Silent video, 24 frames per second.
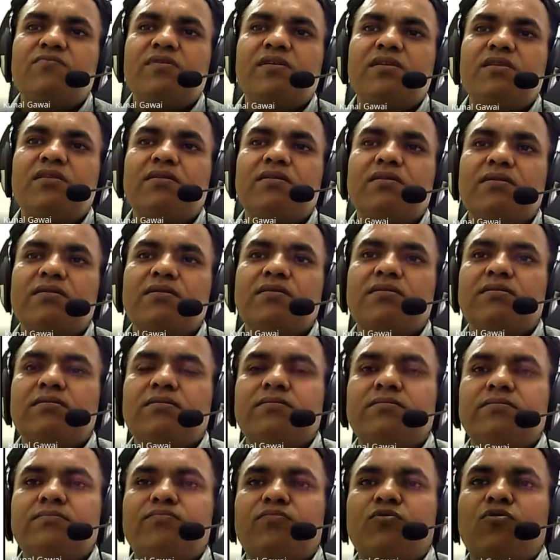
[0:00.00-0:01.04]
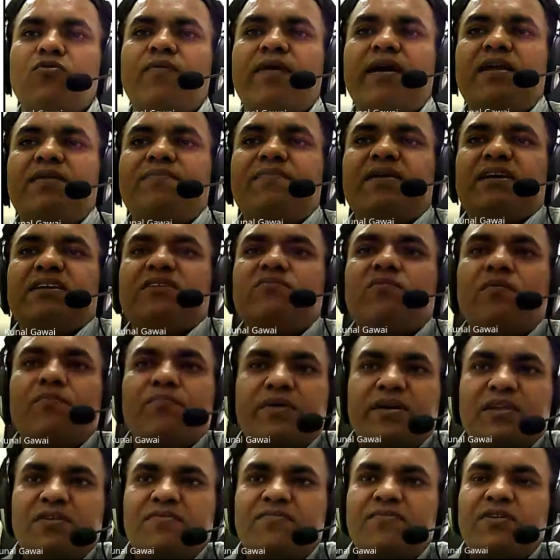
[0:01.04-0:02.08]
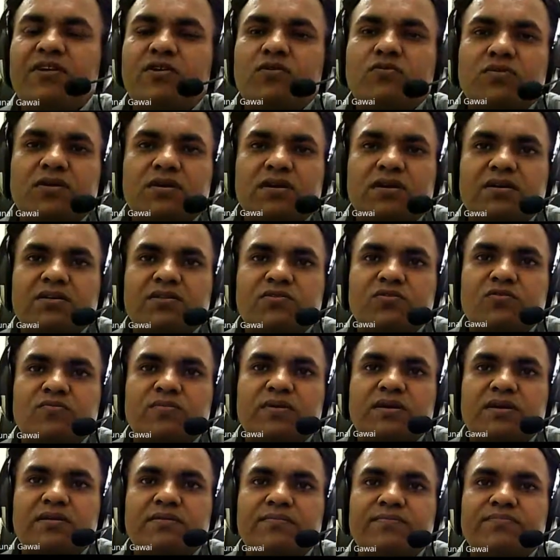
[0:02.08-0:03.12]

will provide maximum benefit to the consumer.